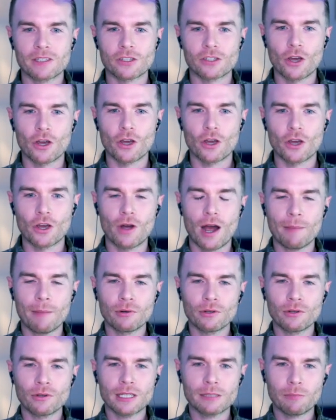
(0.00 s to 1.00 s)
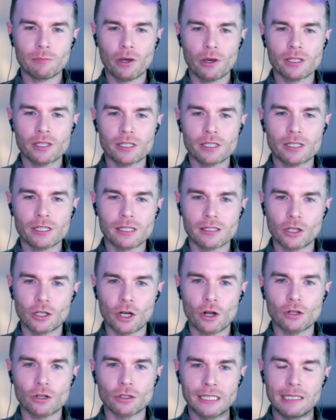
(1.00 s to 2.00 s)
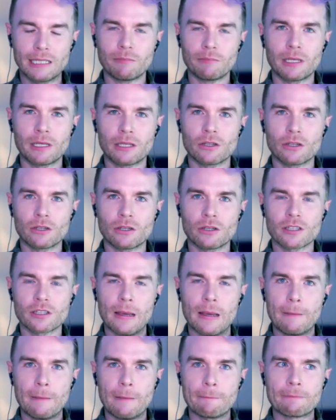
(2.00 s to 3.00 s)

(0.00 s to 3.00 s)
So I put this person as a goalie because